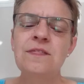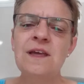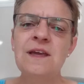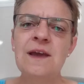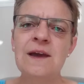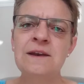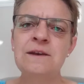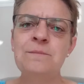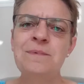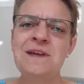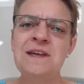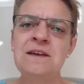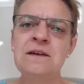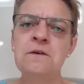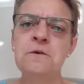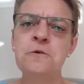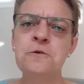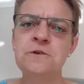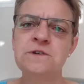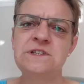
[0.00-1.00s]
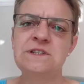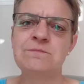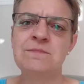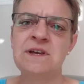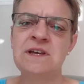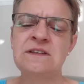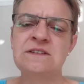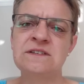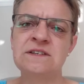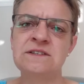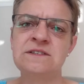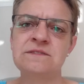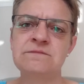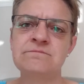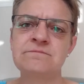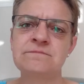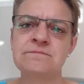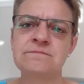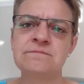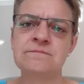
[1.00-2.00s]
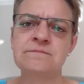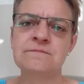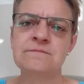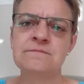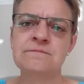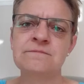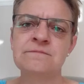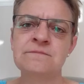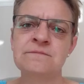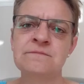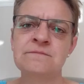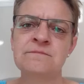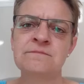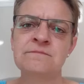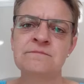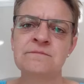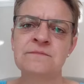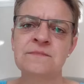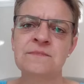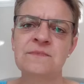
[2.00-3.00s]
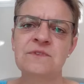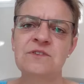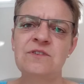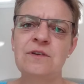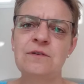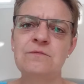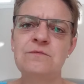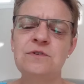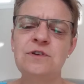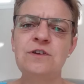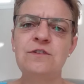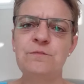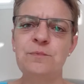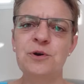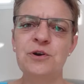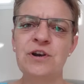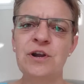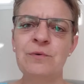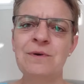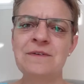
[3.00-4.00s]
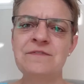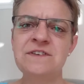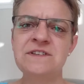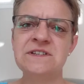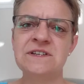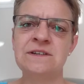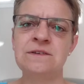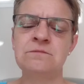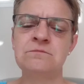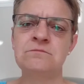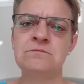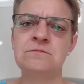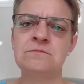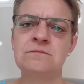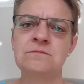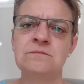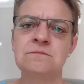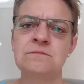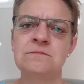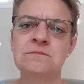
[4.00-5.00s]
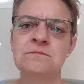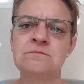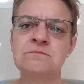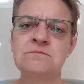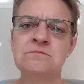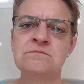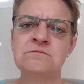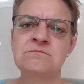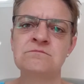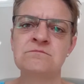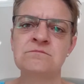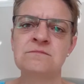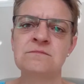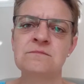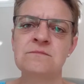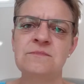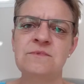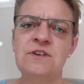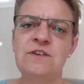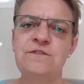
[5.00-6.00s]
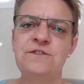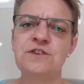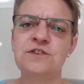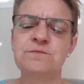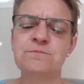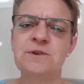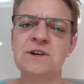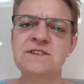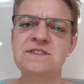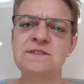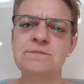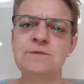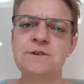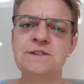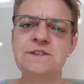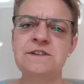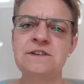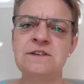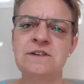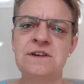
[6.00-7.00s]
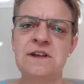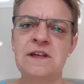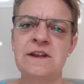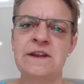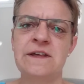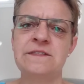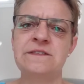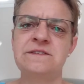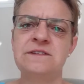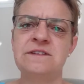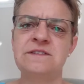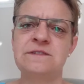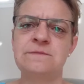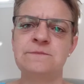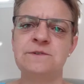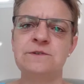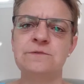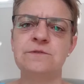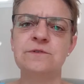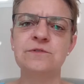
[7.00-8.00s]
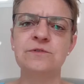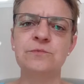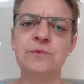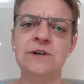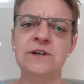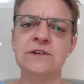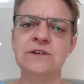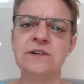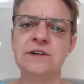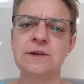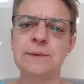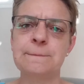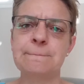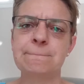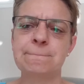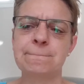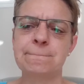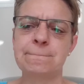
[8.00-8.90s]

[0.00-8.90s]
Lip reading: They can appear automated. So you've put no effort in. You've just pressed a button and let the system do all the work.